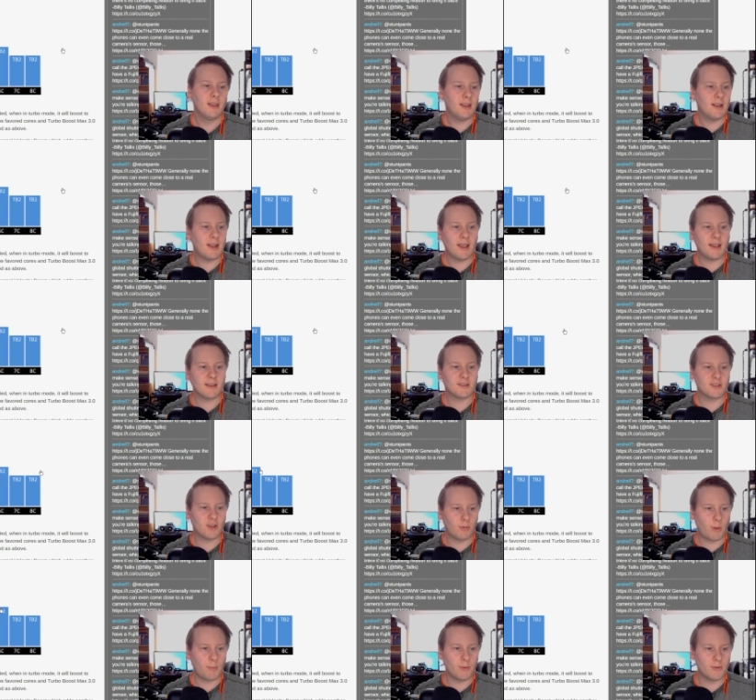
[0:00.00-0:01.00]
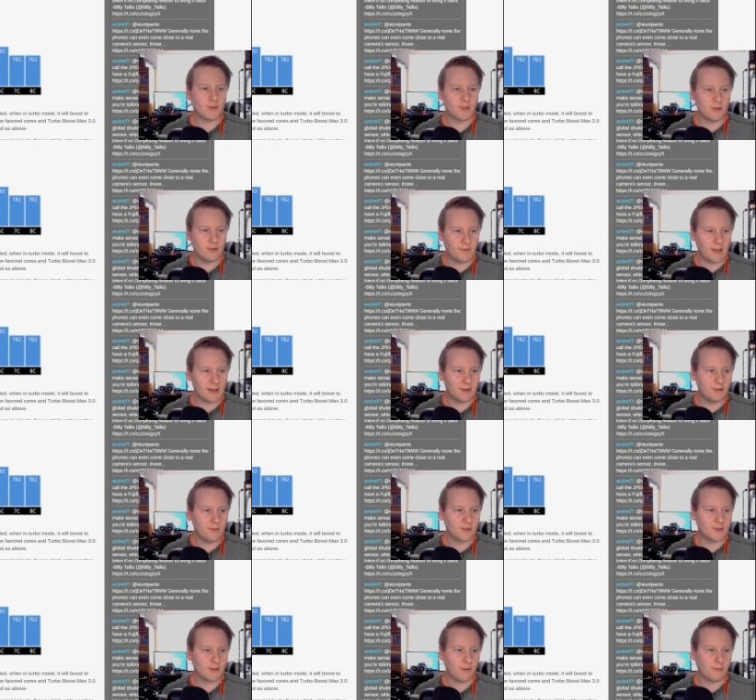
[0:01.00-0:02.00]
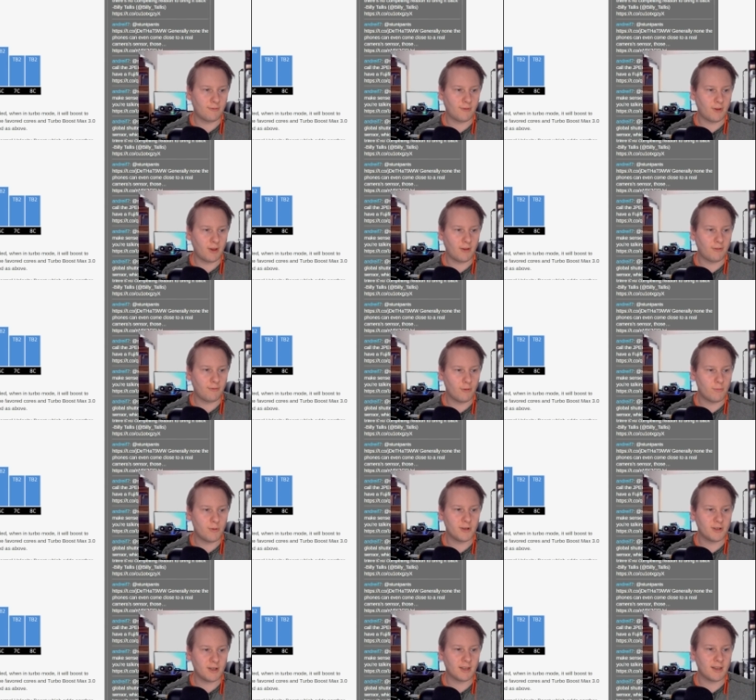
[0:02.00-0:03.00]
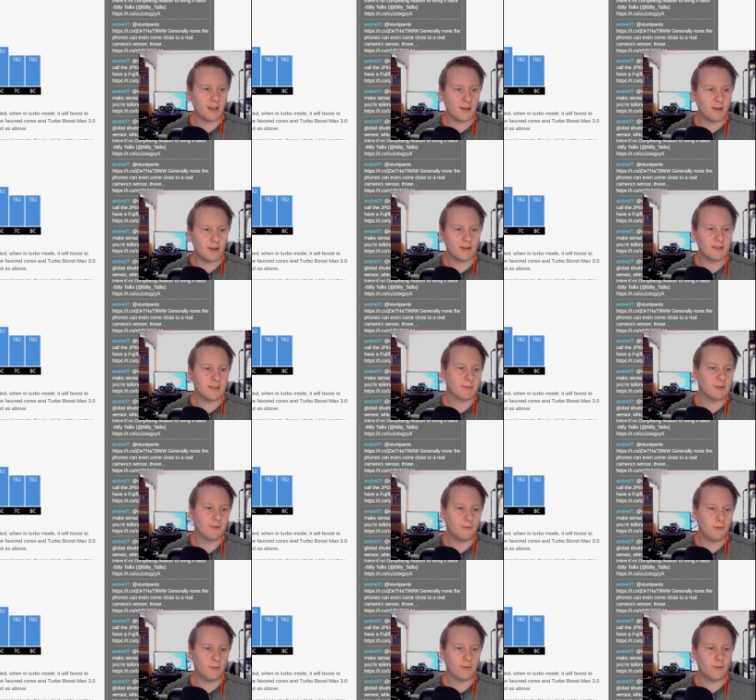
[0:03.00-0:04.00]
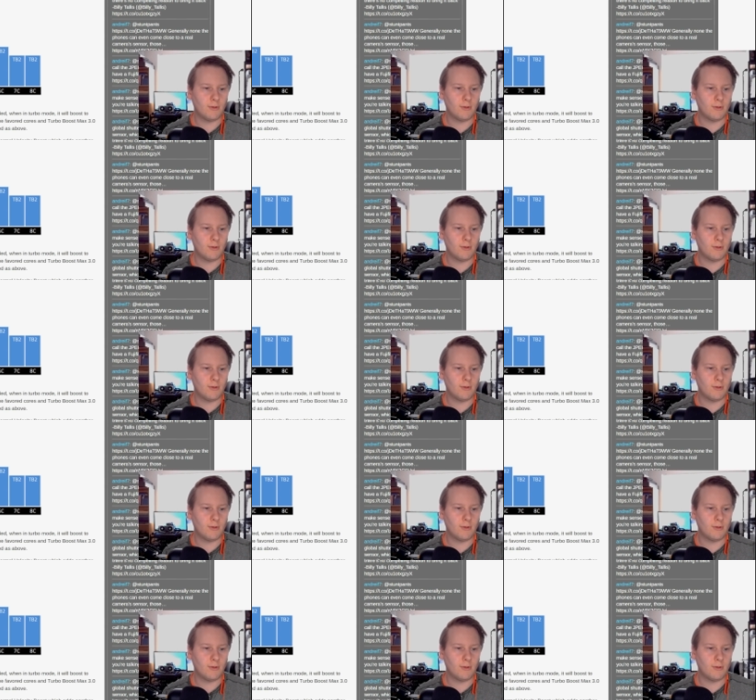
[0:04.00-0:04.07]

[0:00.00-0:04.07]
It has Turbo Boost two values of uh, four point nine gigahertz up to four